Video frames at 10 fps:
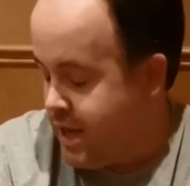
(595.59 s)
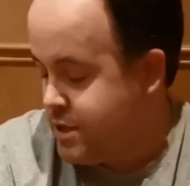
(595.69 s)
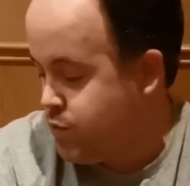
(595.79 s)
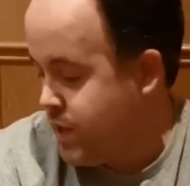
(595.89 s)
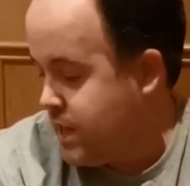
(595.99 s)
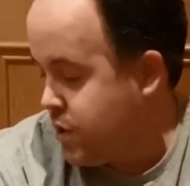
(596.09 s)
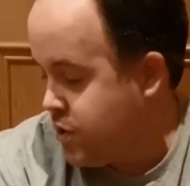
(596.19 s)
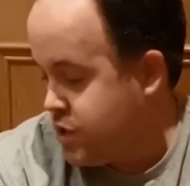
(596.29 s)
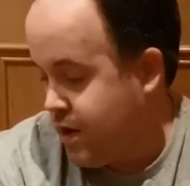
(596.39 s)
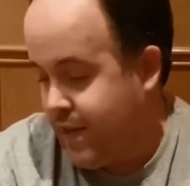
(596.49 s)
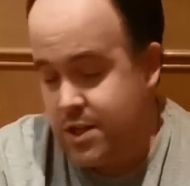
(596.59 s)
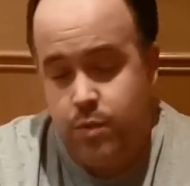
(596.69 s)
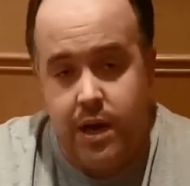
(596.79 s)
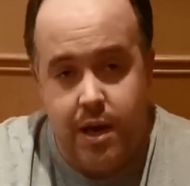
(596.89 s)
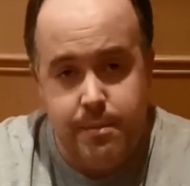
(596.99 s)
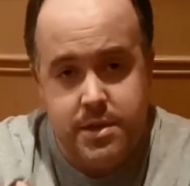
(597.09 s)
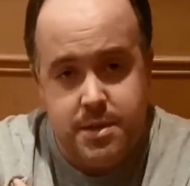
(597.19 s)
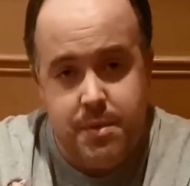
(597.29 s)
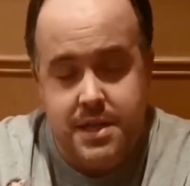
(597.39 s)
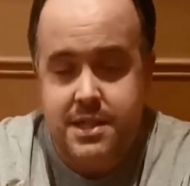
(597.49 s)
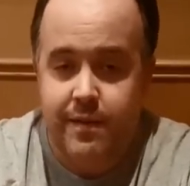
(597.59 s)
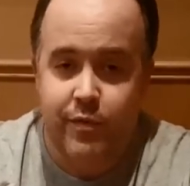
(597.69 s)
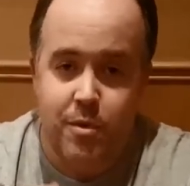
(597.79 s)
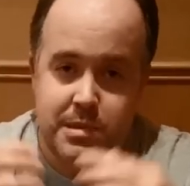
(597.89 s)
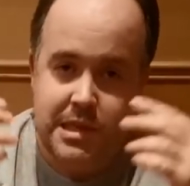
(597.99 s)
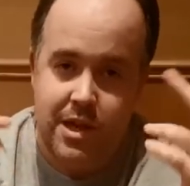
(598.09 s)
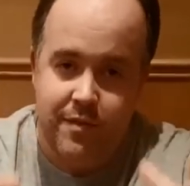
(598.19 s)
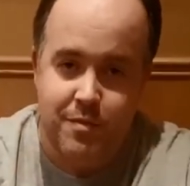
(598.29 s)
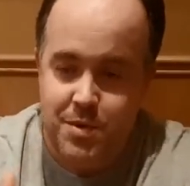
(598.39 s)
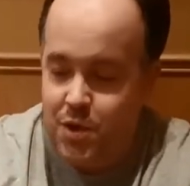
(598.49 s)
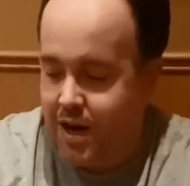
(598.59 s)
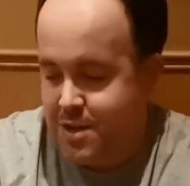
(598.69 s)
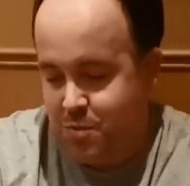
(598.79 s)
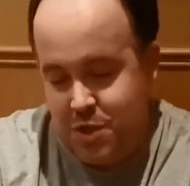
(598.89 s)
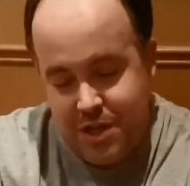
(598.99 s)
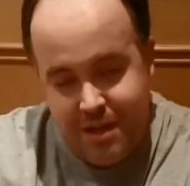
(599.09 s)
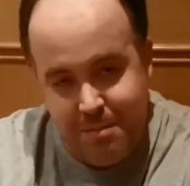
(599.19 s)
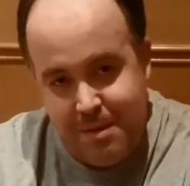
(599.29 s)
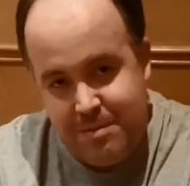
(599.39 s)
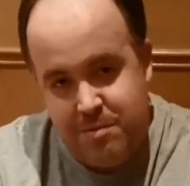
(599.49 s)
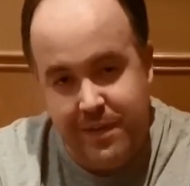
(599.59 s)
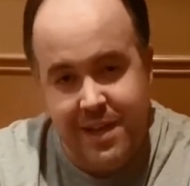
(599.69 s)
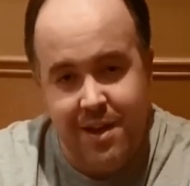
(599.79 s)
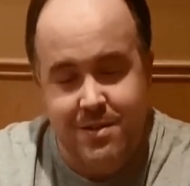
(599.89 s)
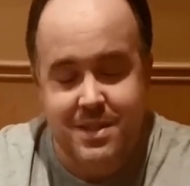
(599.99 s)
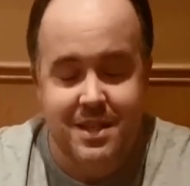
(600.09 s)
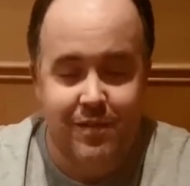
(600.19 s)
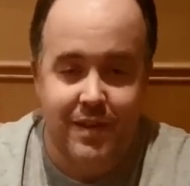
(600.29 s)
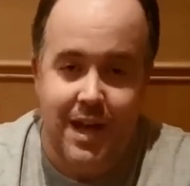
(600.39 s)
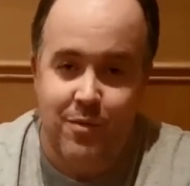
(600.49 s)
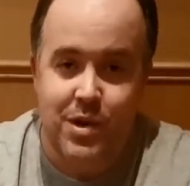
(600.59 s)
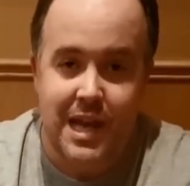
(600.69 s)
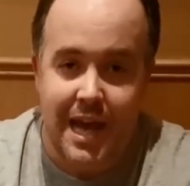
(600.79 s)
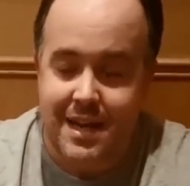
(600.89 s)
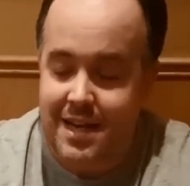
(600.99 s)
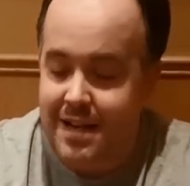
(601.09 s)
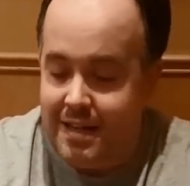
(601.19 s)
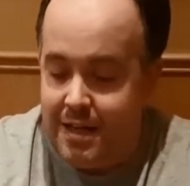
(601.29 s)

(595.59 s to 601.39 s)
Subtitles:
It's really good. You know, that's where I learn most of my stuff from, is learning from you guys, watching other people's videos, stuff like that. Really handy.